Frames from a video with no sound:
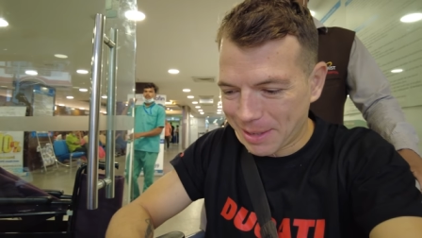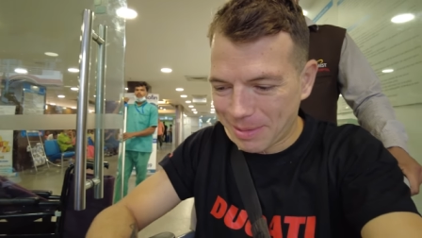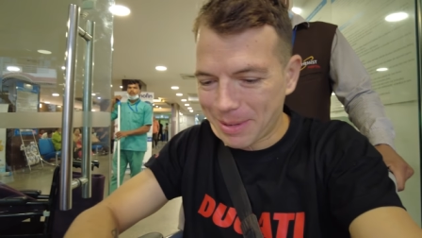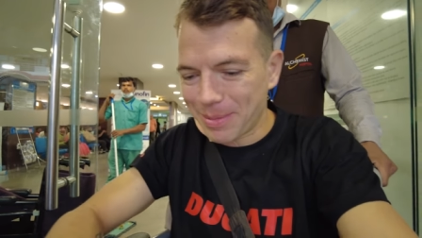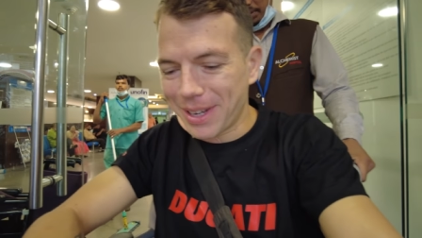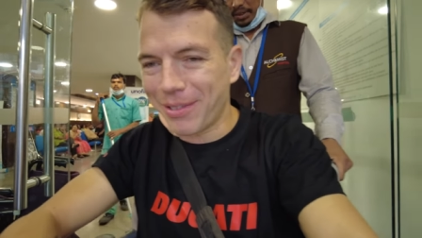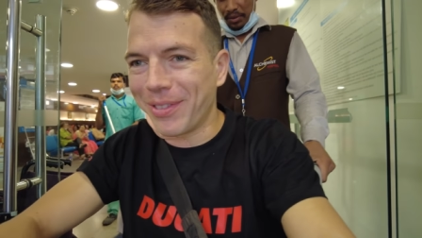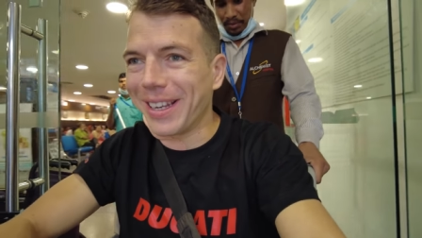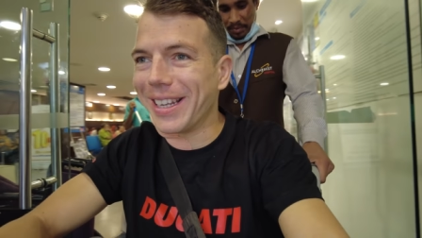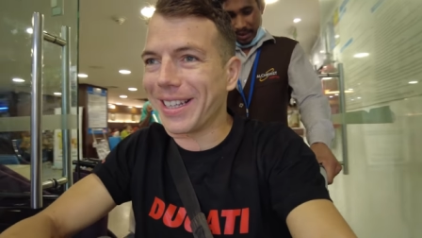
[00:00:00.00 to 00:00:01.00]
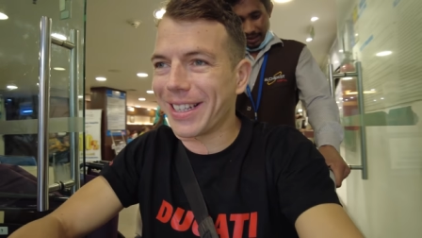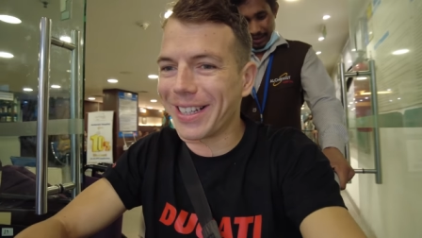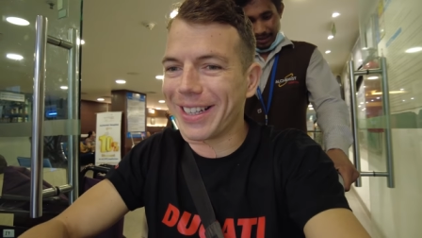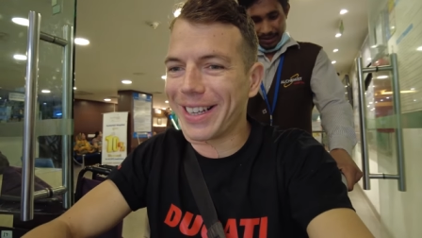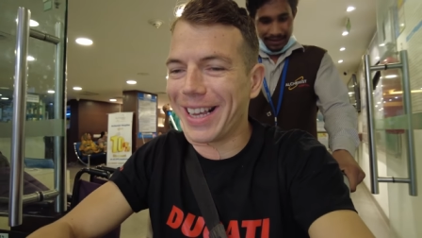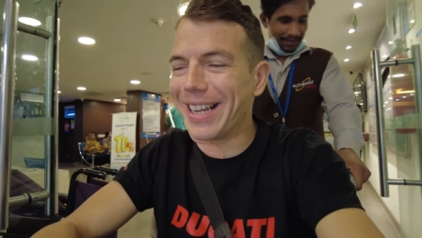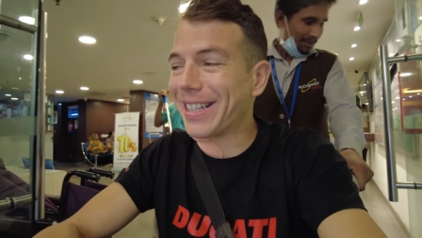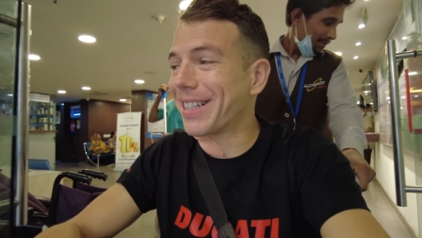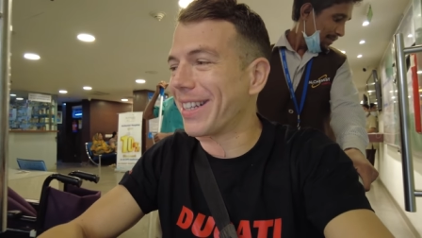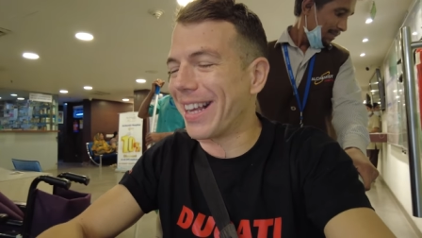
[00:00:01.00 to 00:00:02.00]
Bye bye, finish.
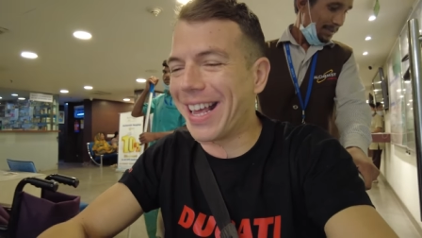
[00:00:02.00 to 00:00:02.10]
It's.